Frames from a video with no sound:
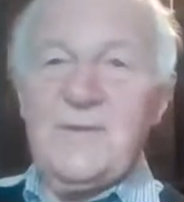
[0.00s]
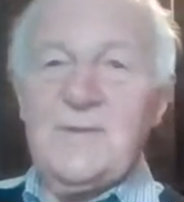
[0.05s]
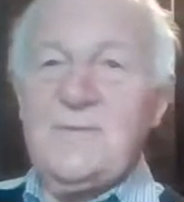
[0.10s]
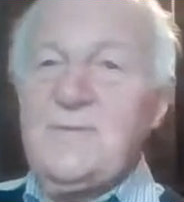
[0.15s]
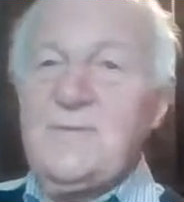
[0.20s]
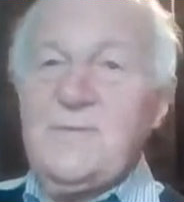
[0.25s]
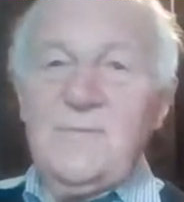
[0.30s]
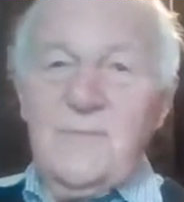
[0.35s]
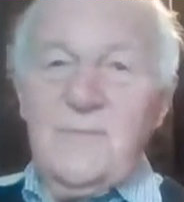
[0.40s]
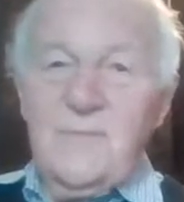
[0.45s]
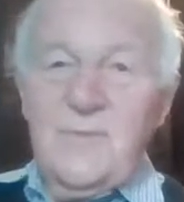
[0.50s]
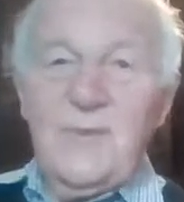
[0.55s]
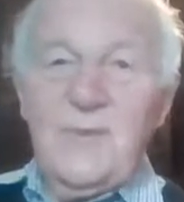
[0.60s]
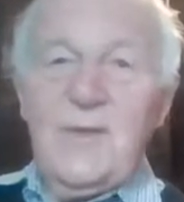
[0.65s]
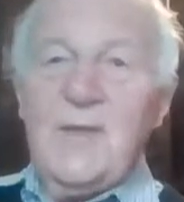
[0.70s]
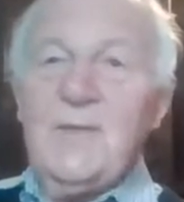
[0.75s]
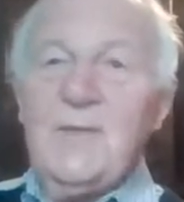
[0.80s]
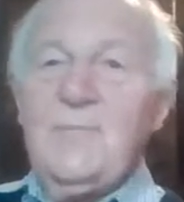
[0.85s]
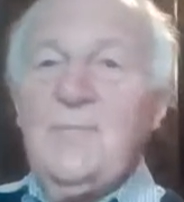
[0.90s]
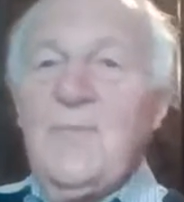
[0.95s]
and, you
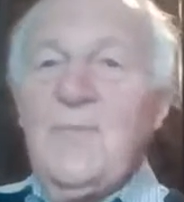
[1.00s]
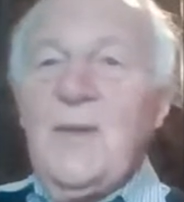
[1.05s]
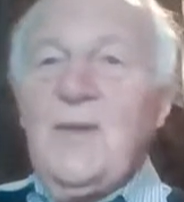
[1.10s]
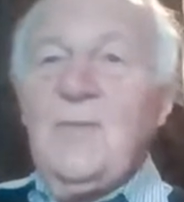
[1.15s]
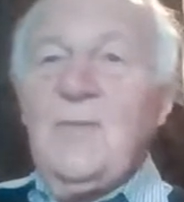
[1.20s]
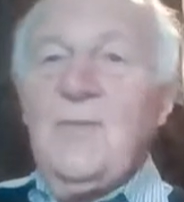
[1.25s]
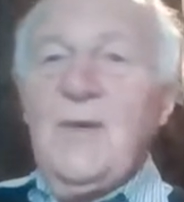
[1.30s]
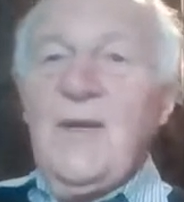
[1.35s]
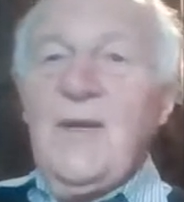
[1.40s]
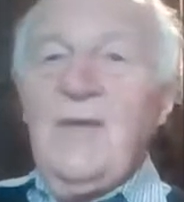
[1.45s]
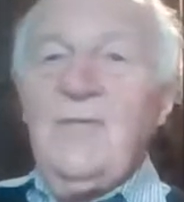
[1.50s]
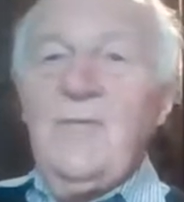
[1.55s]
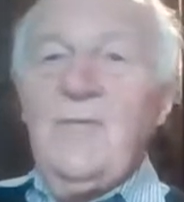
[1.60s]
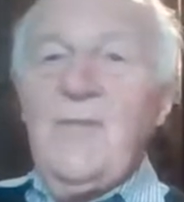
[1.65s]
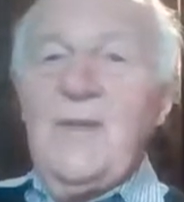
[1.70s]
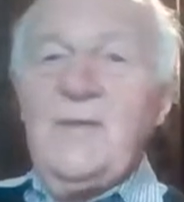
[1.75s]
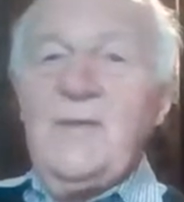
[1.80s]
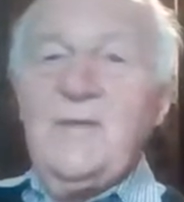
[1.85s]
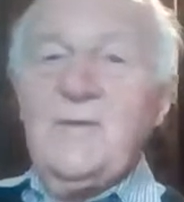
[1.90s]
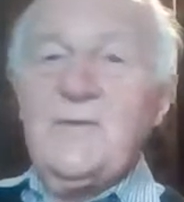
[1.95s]
know, we'll have a
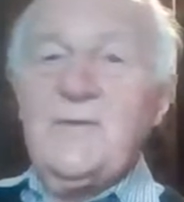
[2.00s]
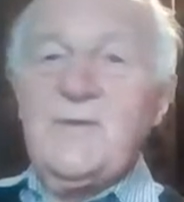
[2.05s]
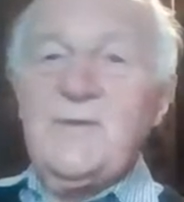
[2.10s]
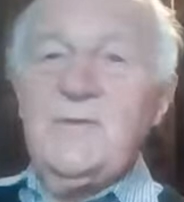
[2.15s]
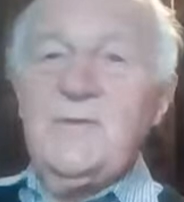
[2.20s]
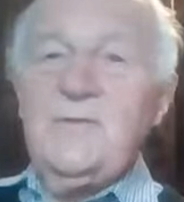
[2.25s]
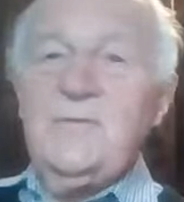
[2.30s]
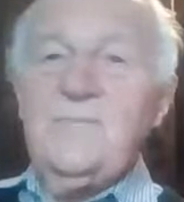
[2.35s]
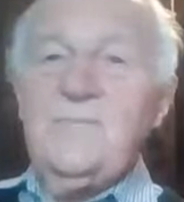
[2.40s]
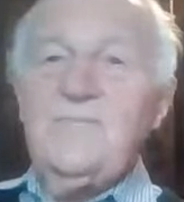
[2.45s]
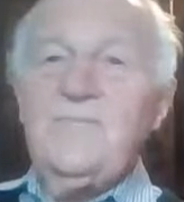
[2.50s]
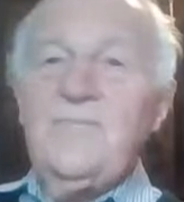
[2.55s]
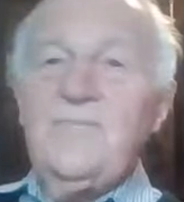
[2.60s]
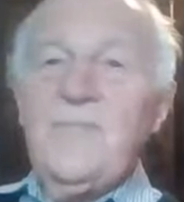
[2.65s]
meeting soon